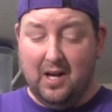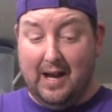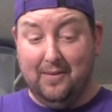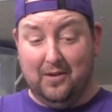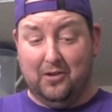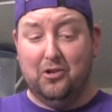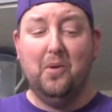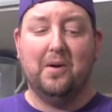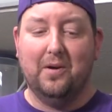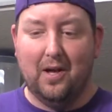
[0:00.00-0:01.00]
even the
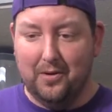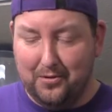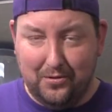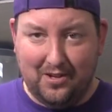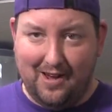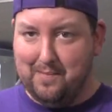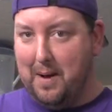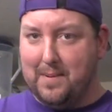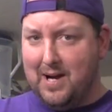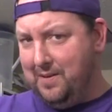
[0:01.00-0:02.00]
$200 you save
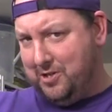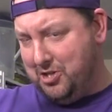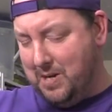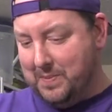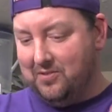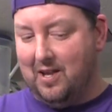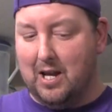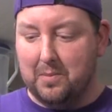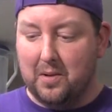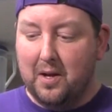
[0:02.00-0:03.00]
by buying the cheapest
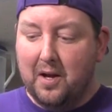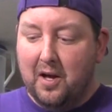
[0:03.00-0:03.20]
animal,